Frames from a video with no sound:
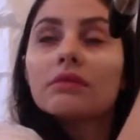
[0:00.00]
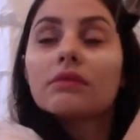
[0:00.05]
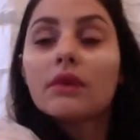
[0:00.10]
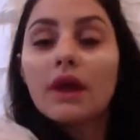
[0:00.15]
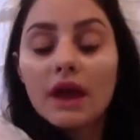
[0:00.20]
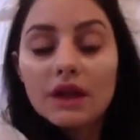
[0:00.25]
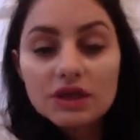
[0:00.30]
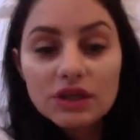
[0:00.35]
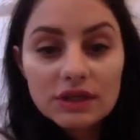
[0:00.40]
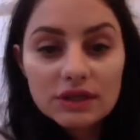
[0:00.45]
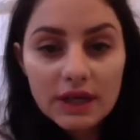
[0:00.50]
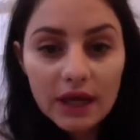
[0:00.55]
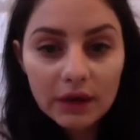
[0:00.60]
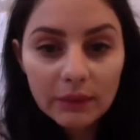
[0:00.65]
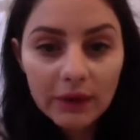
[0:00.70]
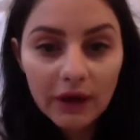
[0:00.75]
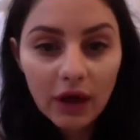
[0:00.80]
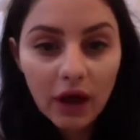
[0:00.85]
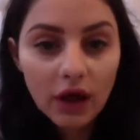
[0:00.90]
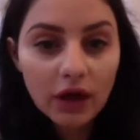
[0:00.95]
And just like
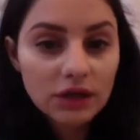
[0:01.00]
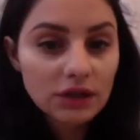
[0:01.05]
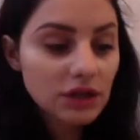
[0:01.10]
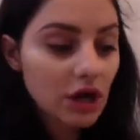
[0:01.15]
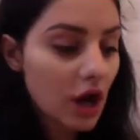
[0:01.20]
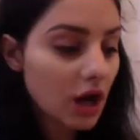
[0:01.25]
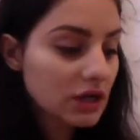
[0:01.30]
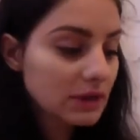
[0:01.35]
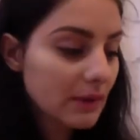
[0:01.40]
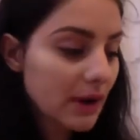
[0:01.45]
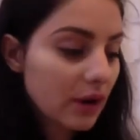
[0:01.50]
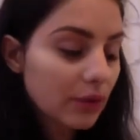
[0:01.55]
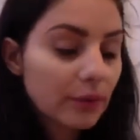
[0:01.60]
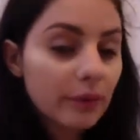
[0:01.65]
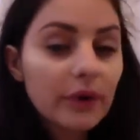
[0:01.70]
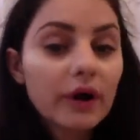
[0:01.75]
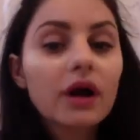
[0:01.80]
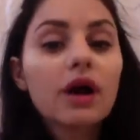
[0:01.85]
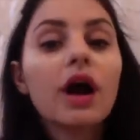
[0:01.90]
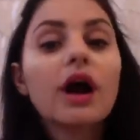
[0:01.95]
we talked about when we
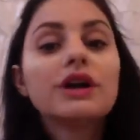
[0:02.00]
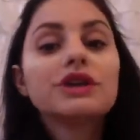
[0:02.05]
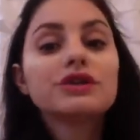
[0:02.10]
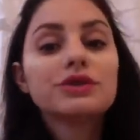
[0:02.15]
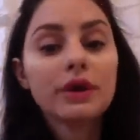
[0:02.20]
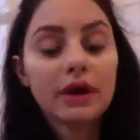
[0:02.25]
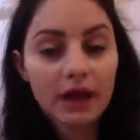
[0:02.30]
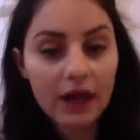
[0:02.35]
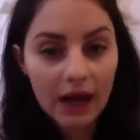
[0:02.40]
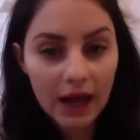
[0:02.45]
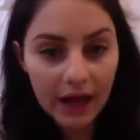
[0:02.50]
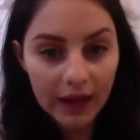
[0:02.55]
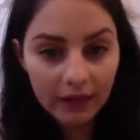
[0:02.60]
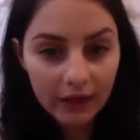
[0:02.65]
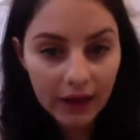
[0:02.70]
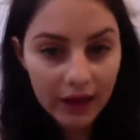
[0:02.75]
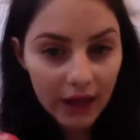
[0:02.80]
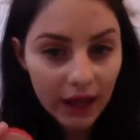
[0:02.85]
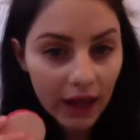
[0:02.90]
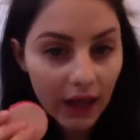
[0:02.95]
were contouring and
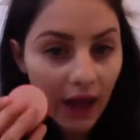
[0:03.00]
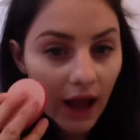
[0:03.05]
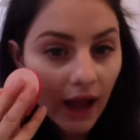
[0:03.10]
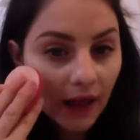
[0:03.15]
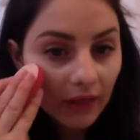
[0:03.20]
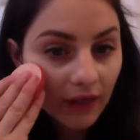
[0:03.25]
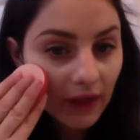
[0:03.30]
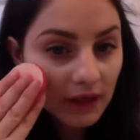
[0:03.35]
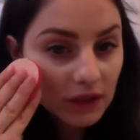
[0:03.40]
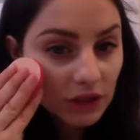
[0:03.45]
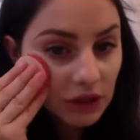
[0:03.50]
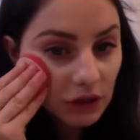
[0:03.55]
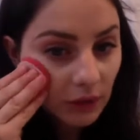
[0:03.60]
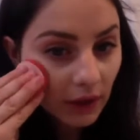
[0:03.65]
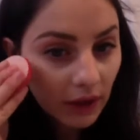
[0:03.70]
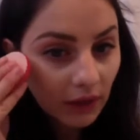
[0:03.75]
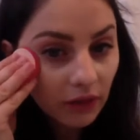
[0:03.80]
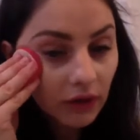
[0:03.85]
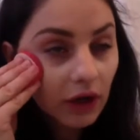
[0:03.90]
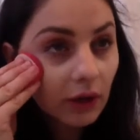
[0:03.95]
highlighting, I like to do it
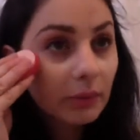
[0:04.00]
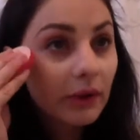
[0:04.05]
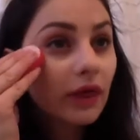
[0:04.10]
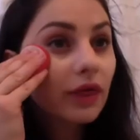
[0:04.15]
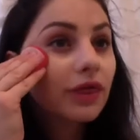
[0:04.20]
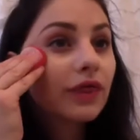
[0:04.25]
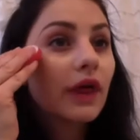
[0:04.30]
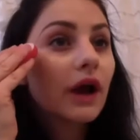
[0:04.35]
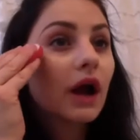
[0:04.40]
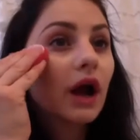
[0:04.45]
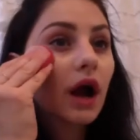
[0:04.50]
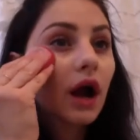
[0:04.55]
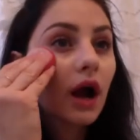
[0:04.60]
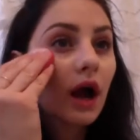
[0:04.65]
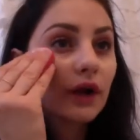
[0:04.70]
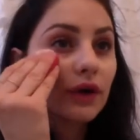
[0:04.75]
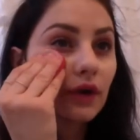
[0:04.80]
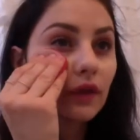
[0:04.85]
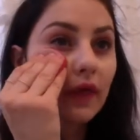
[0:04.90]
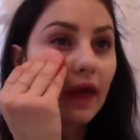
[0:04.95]
a little bit thicker
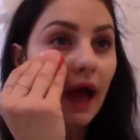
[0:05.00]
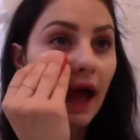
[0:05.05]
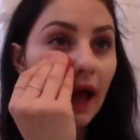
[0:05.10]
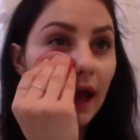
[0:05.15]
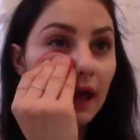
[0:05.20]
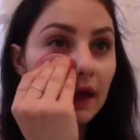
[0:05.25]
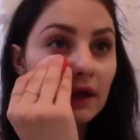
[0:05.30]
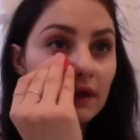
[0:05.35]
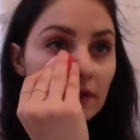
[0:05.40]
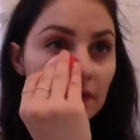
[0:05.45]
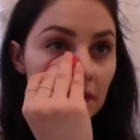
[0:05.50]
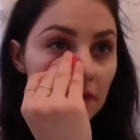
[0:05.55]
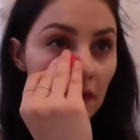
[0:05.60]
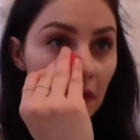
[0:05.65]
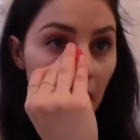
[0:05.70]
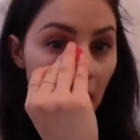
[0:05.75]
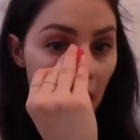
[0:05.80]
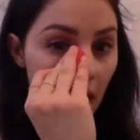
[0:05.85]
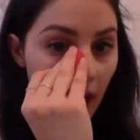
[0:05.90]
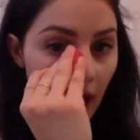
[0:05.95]
under the eyes.
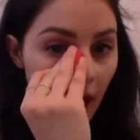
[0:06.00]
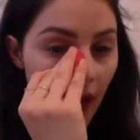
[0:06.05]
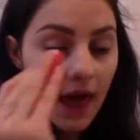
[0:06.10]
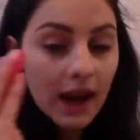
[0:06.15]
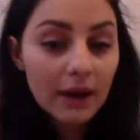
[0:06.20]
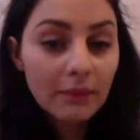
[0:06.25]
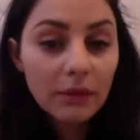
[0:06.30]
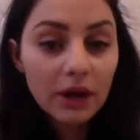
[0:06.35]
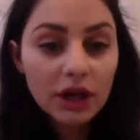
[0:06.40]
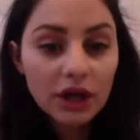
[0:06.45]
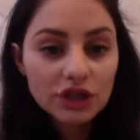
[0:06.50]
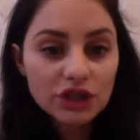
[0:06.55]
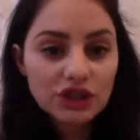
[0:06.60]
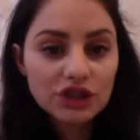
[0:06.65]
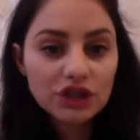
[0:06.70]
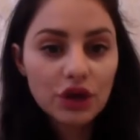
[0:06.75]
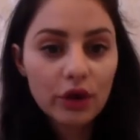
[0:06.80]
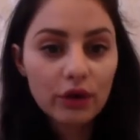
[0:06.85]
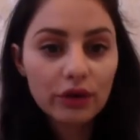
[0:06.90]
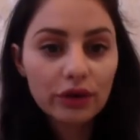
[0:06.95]
And I'm going to
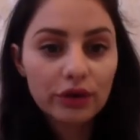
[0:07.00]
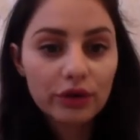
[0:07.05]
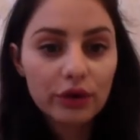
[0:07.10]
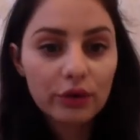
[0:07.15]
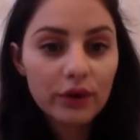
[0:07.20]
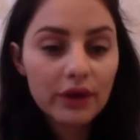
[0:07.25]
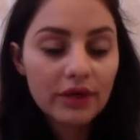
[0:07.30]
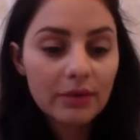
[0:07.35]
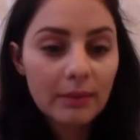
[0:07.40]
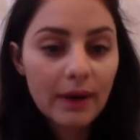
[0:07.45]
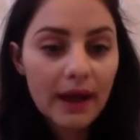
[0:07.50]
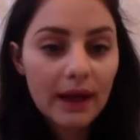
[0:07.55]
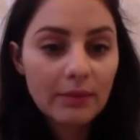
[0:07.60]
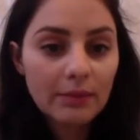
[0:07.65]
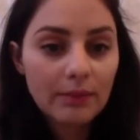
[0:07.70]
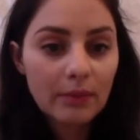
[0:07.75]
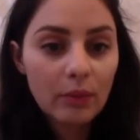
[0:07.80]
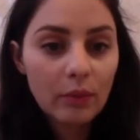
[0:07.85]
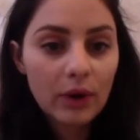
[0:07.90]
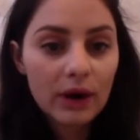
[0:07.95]
just go through with
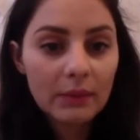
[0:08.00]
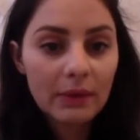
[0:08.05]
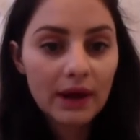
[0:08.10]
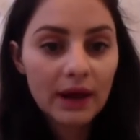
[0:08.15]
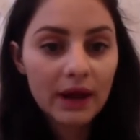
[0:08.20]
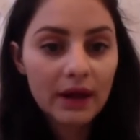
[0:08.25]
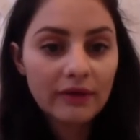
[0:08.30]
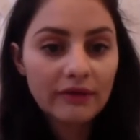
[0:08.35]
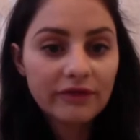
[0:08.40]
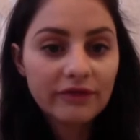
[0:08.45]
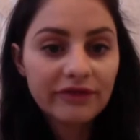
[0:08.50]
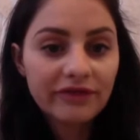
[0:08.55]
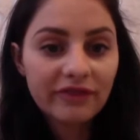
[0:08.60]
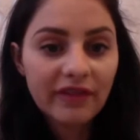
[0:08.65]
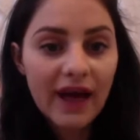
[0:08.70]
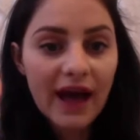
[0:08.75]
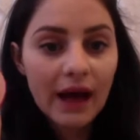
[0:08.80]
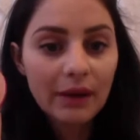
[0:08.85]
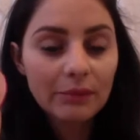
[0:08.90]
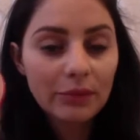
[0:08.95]
one of my
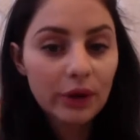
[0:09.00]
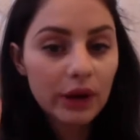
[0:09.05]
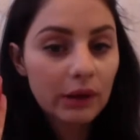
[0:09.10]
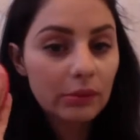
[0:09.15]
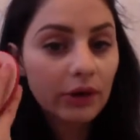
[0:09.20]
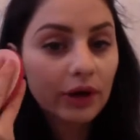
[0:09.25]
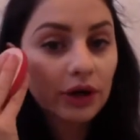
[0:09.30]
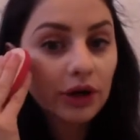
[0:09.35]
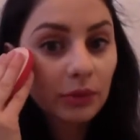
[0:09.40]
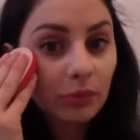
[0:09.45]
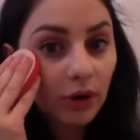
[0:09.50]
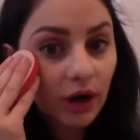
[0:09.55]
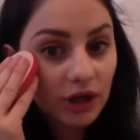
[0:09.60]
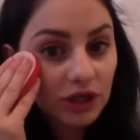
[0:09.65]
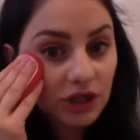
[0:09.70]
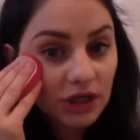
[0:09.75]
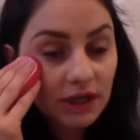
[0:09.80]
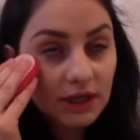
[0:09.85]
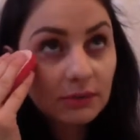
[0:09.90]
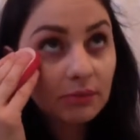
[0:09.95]
flat Beauty Blender
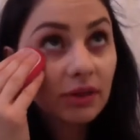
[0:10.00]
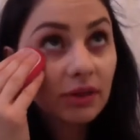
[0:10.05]
brushes,